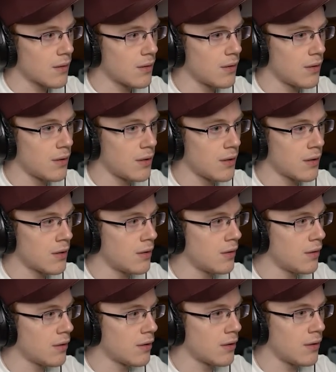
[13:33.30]
Good,
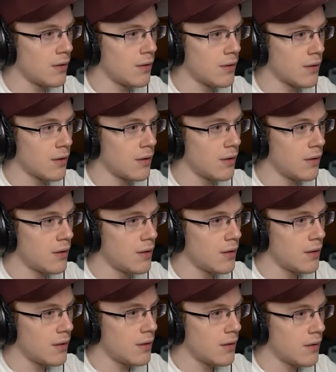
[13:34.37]
good, good, good.
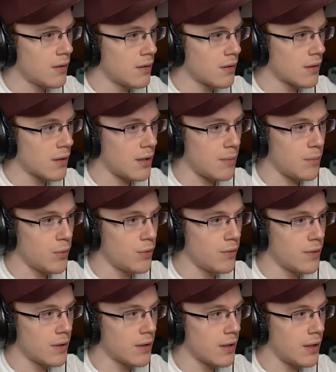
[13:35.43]
Keep
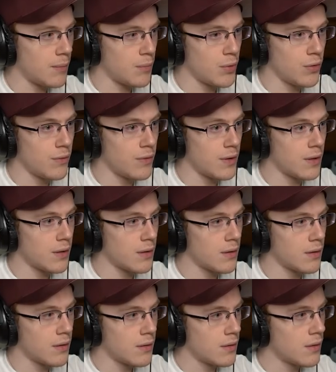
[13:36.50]
moving, keep moving.
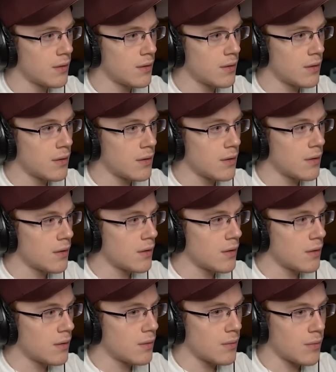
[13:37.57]

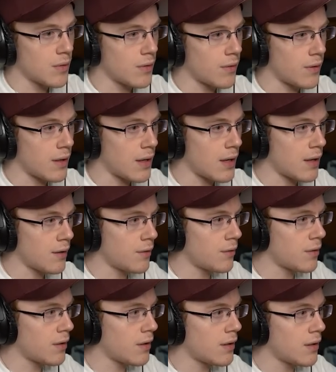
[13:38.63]
Where's the
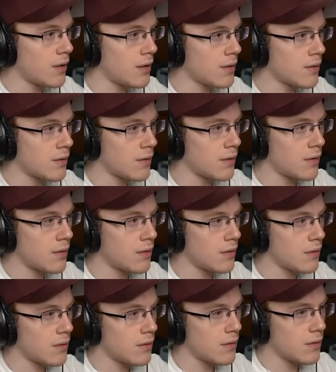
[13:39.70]
exit?
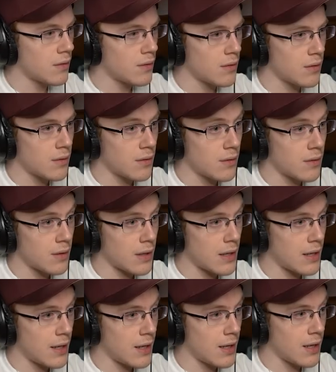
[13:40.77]

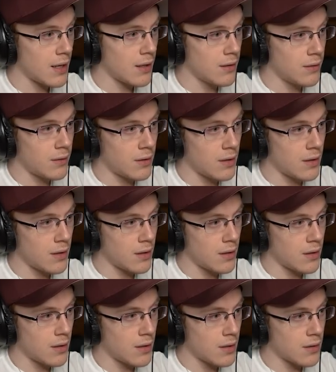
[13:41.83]

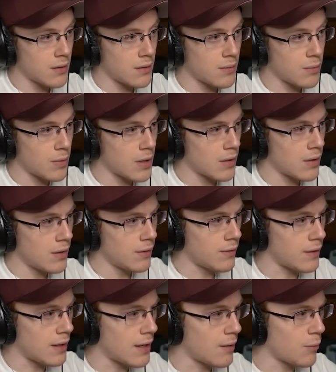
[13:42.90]
Exit.
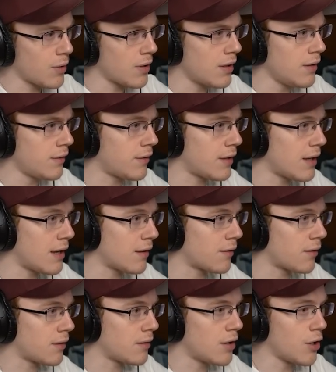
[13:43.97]
Where is the
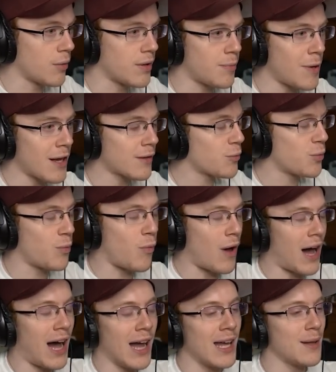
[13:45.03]
exit? Oh, it's back. Well,
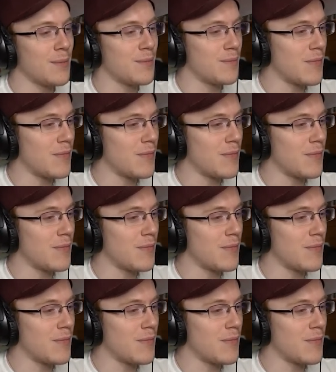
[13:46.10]
I